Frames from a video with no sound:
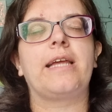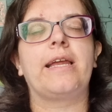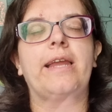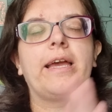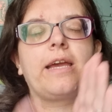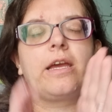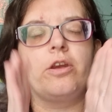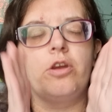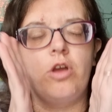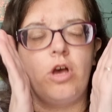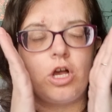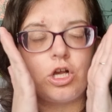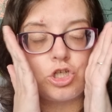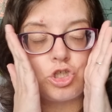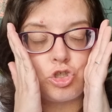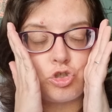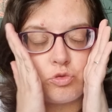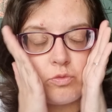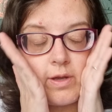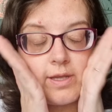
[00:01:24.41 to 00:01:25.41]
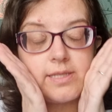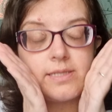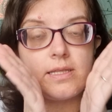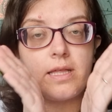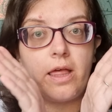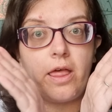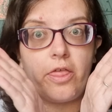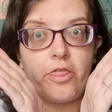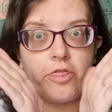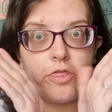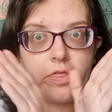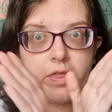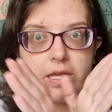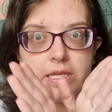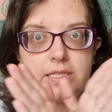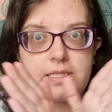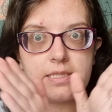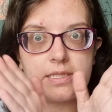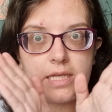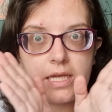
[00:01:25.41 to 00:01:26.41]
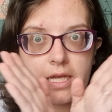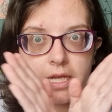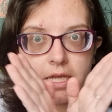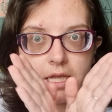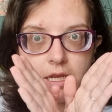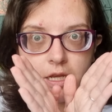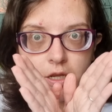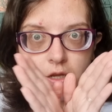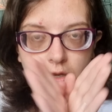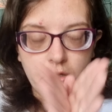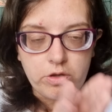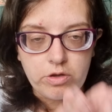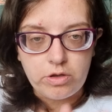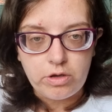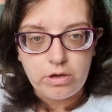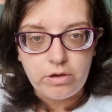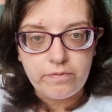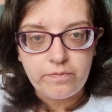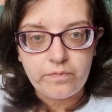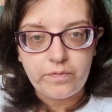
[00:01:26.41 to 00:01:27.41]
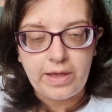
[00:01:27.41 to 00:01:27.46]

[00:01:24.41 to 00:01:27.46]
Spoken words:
and I cannot stress this enough,